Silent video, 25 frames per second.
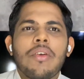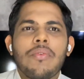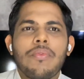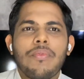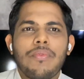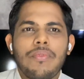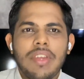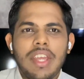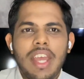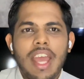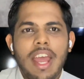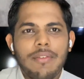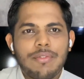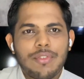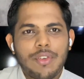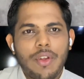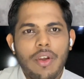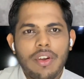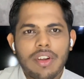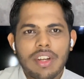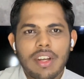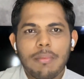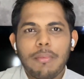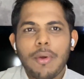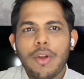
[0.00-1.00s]
we have
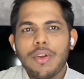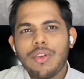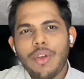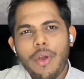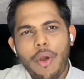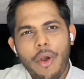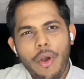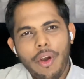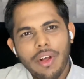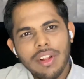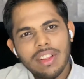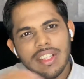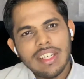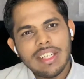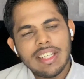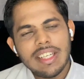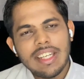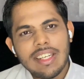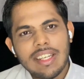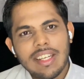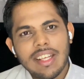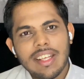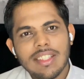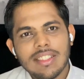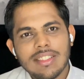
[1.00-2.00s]
talked about all the
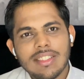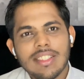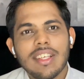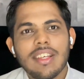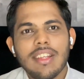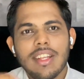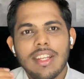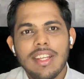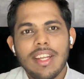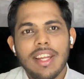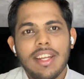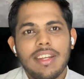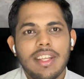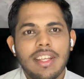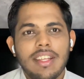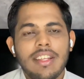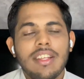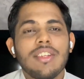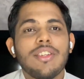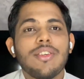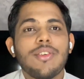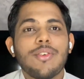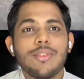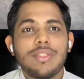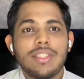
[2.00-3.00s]
details relating
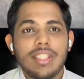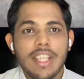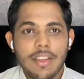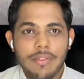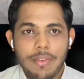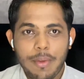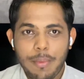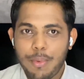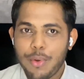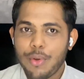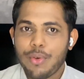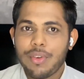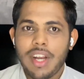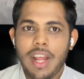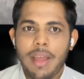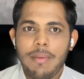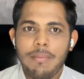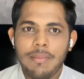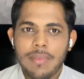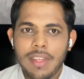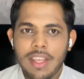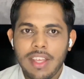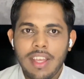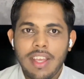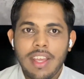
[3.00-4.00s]
to CFA program.
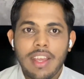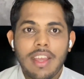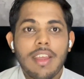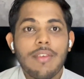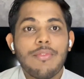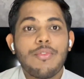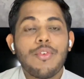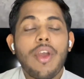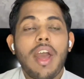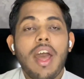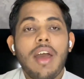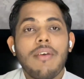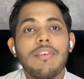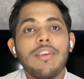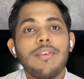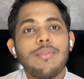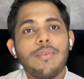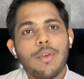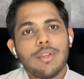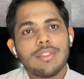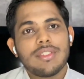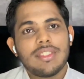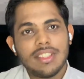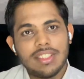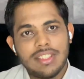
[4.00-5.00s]
If you haven't
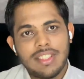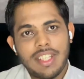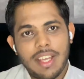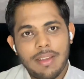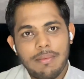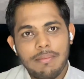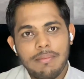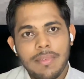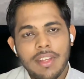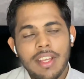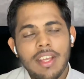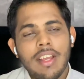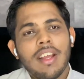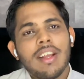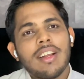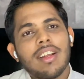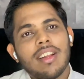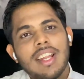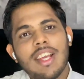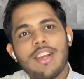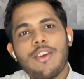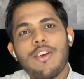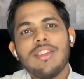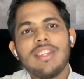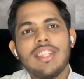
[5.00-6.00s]
watched the same,
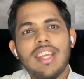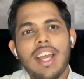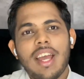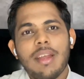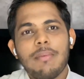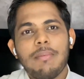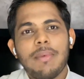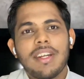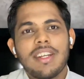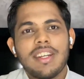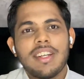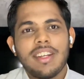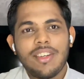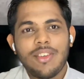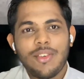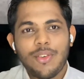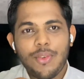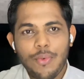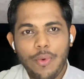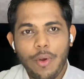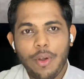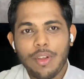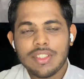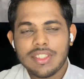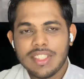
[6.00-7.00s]
click on the I button to
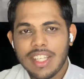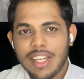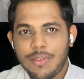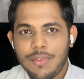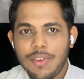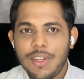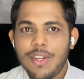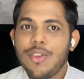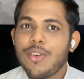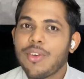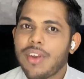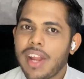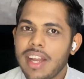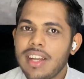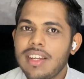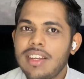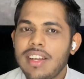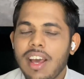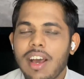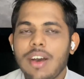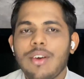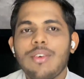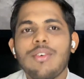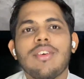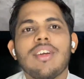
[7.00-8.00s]
watch that video right now.